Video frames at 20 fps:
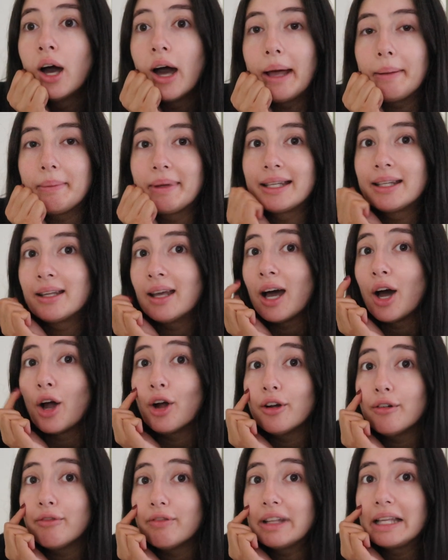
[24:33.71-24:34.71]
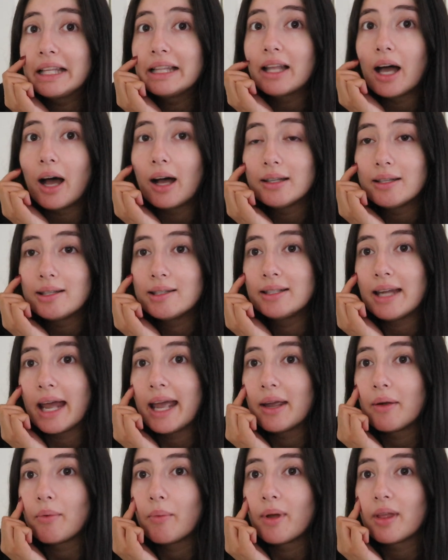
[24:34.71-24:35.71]
I mean, hopefully last
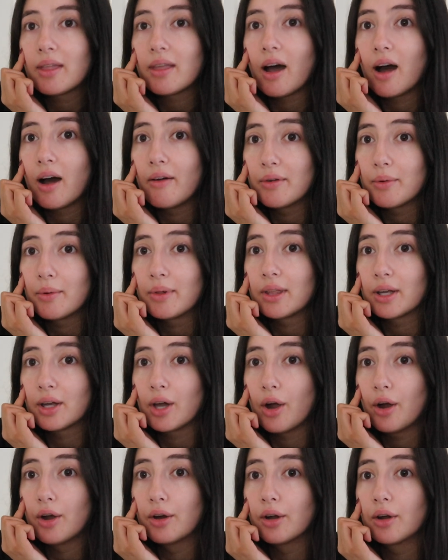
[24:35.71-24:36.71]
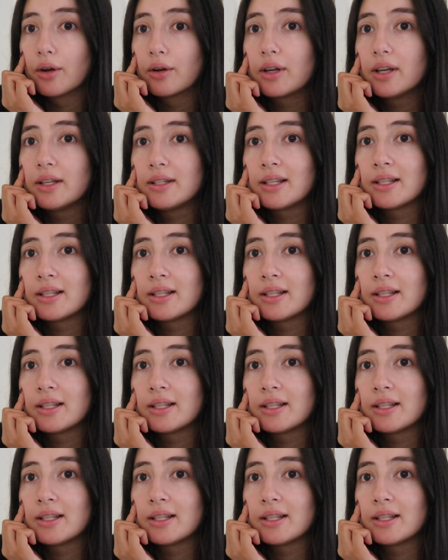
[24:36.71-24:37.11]
day with Harvey with the cone on because